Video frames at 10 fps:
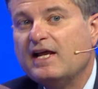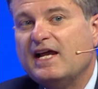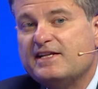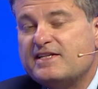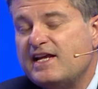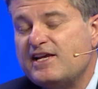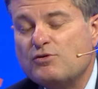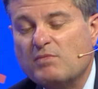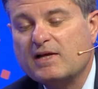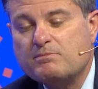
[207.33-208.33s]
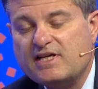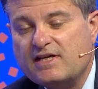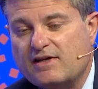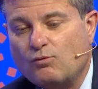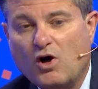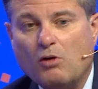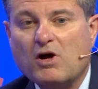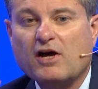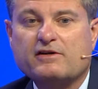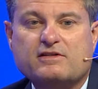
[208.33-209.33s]
and today you might be at
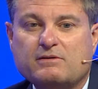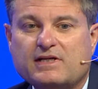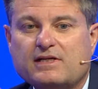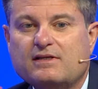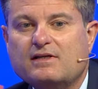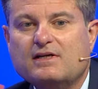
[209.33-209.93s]
Walmart doing